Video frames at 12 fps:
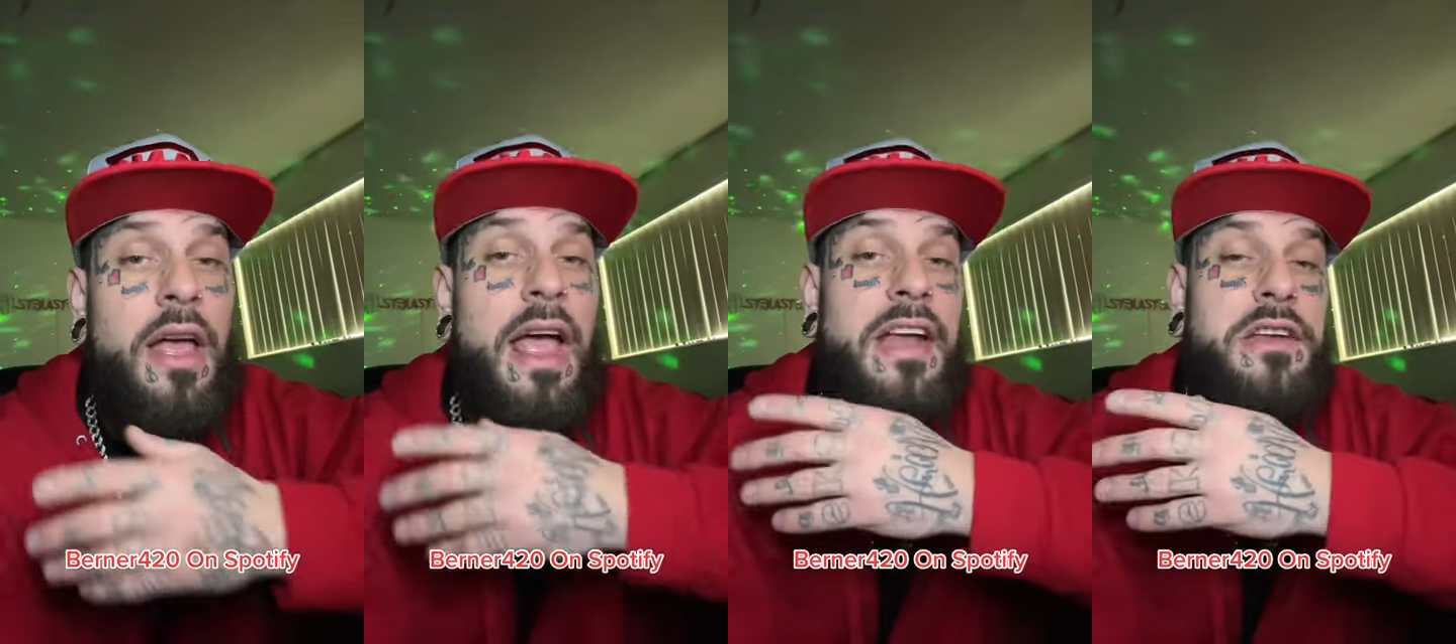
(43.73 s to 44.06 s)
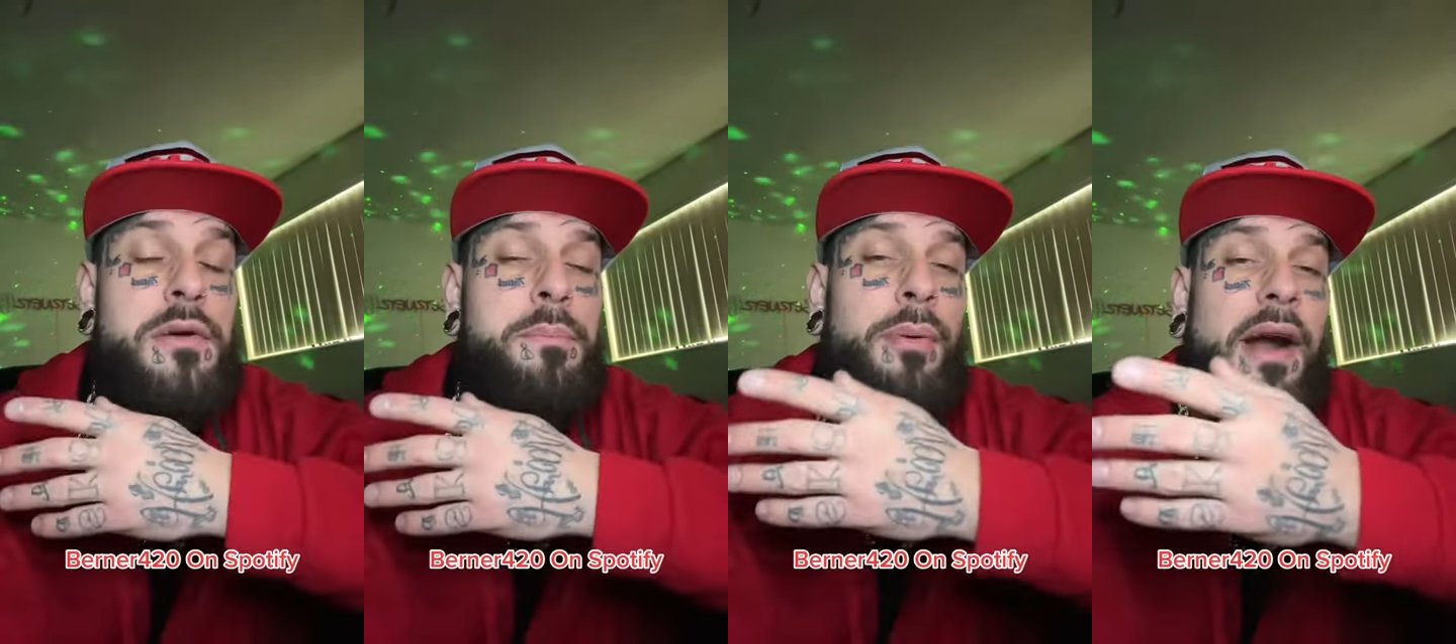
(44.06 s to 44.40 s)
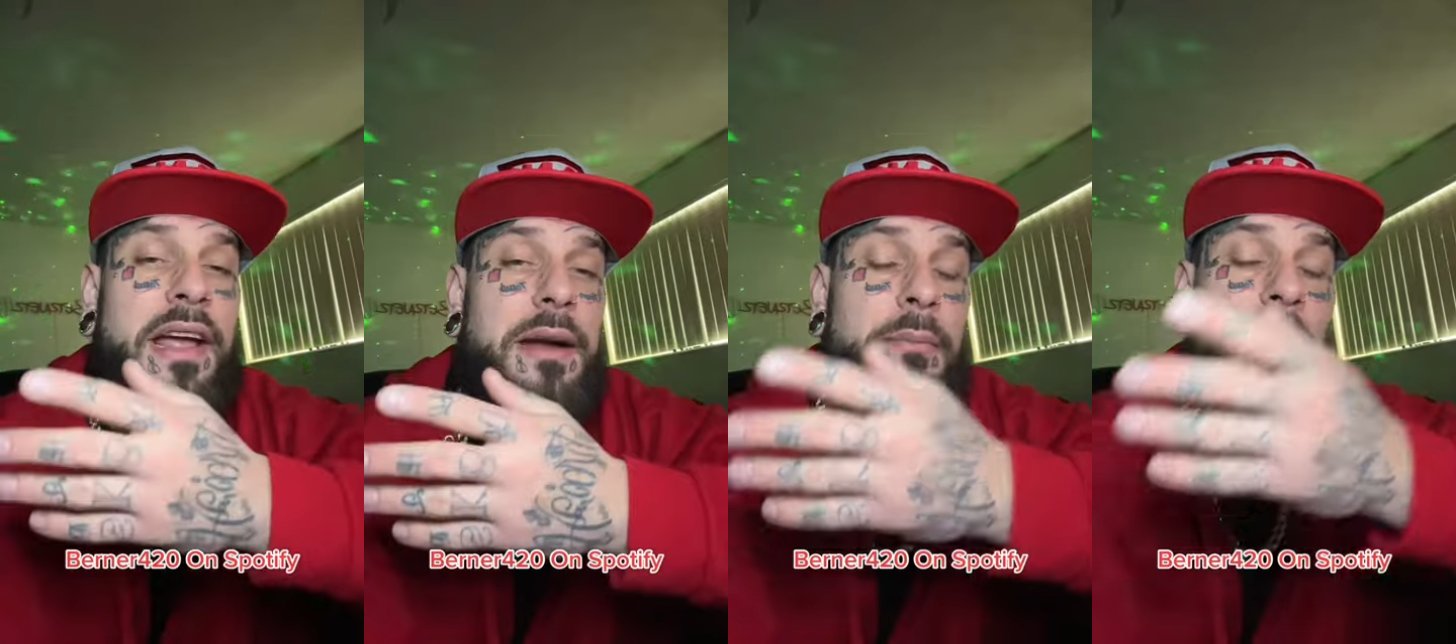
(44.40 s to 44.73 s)
and you
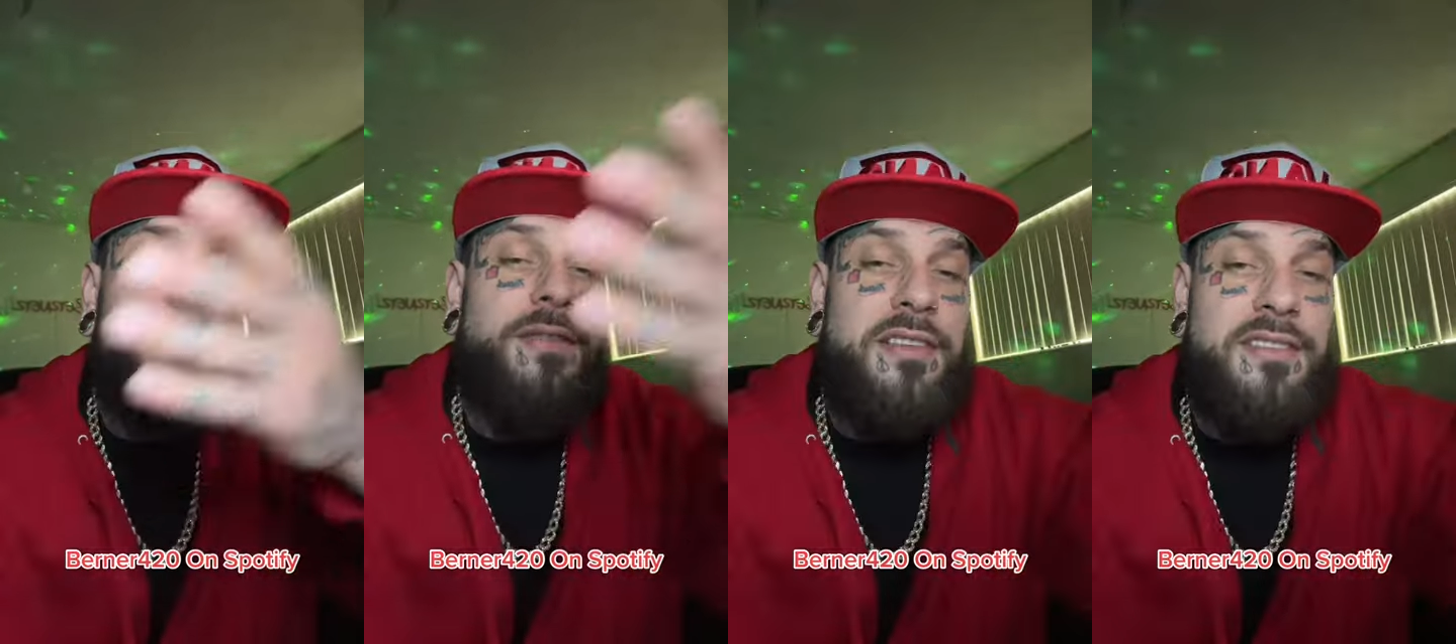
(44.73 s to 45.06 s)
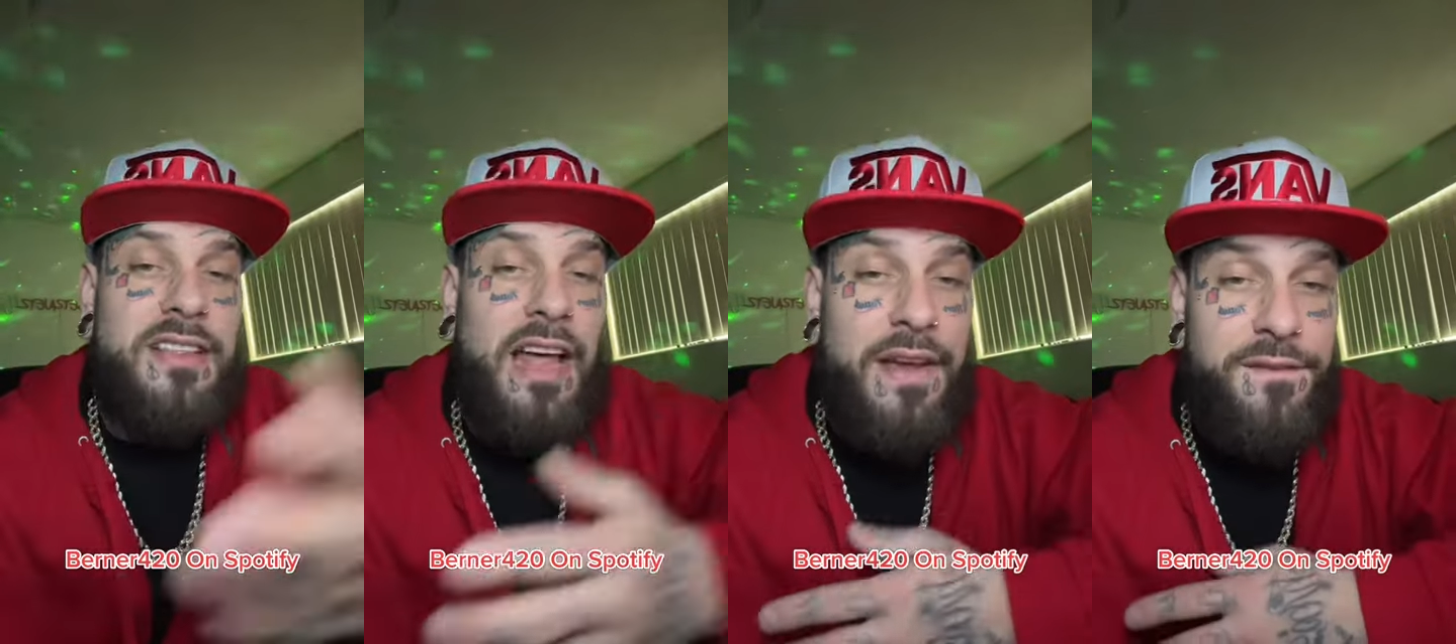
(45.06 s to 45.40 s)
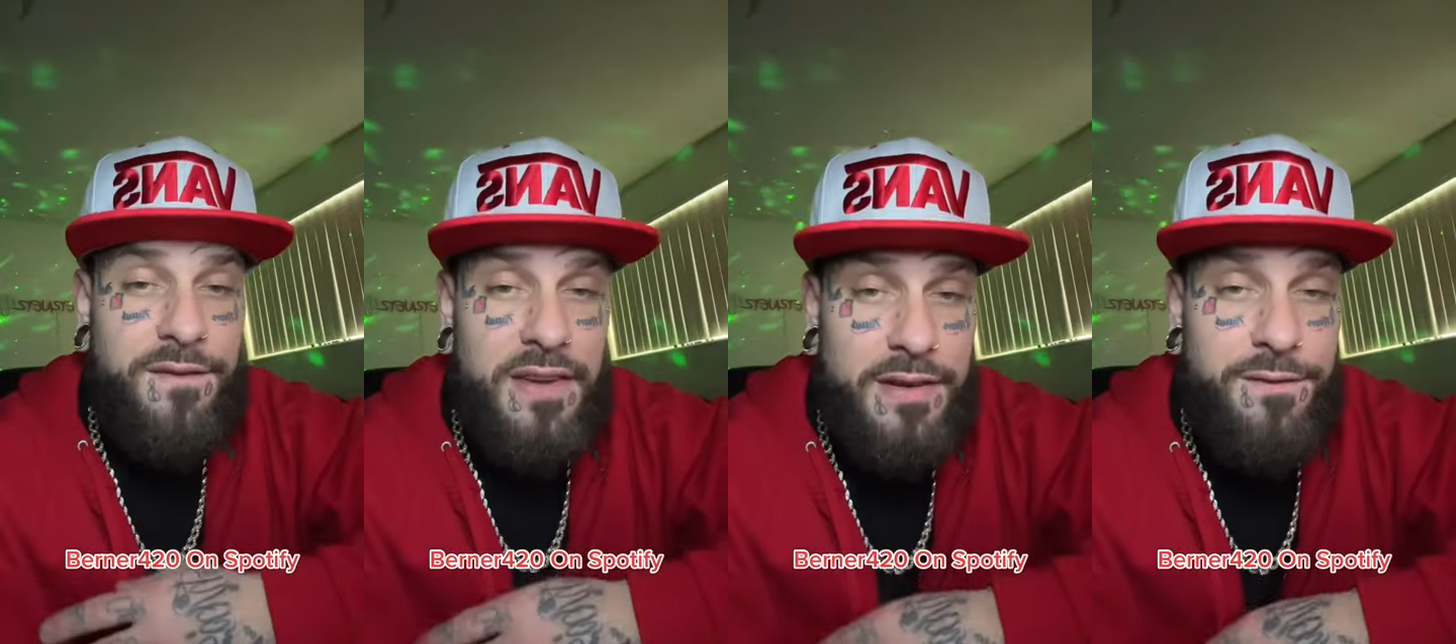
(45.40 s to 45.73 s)
break them off a slight
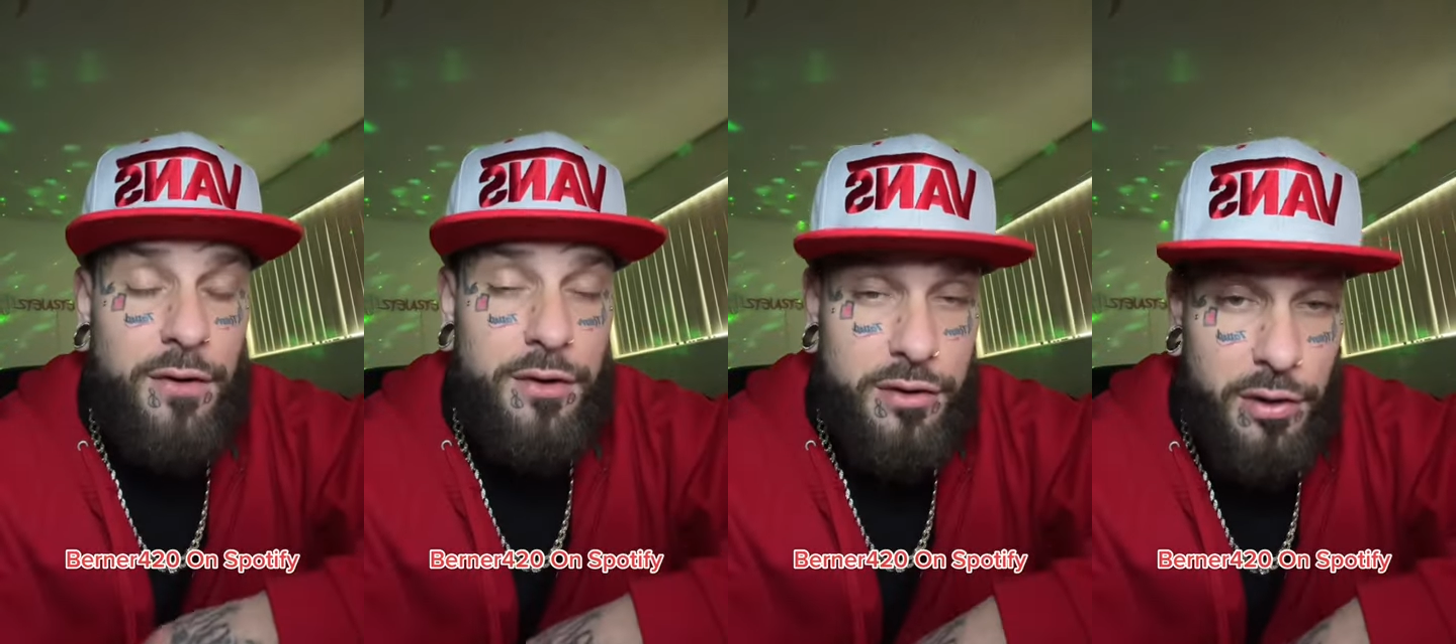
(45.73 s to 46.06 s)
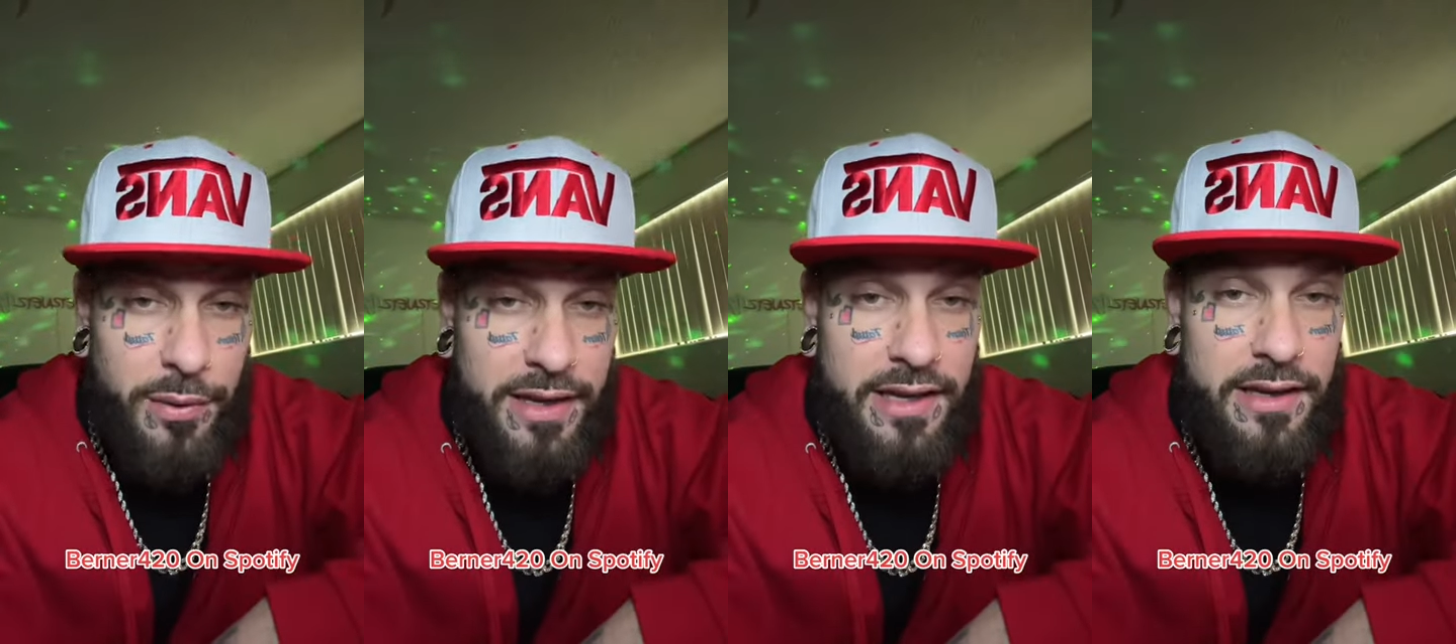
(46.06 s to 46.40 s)
fee for doing